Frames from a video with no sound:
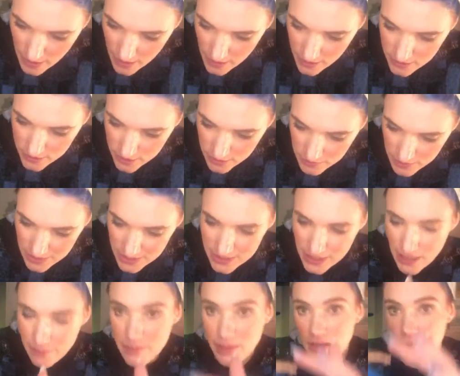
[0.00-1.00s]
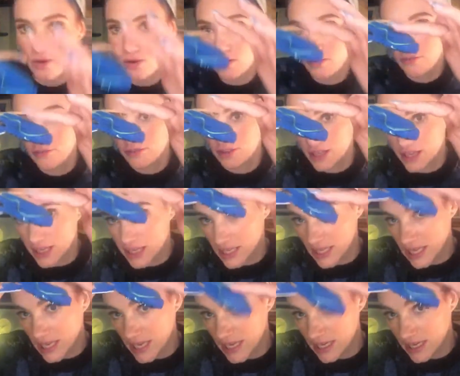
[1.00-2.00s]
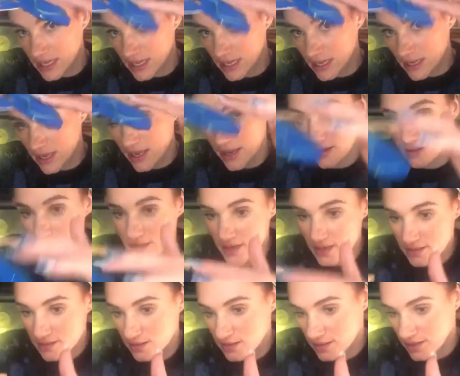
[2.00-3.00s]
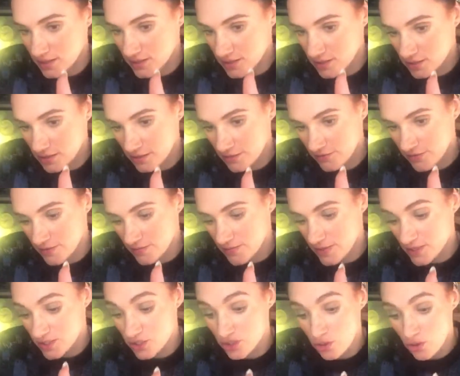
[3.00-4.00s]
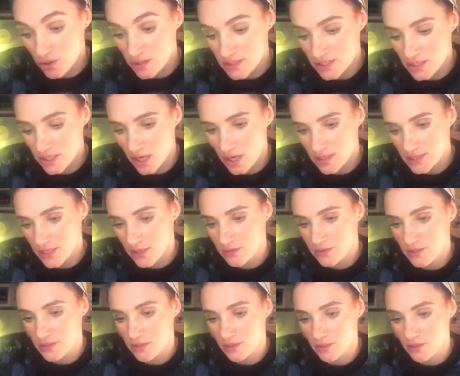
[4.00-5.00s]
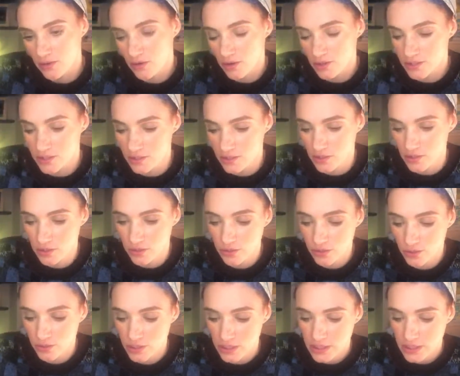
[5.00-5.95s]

So I'm just tipping off like any excess glitter from that's not stuck down to onto the glue,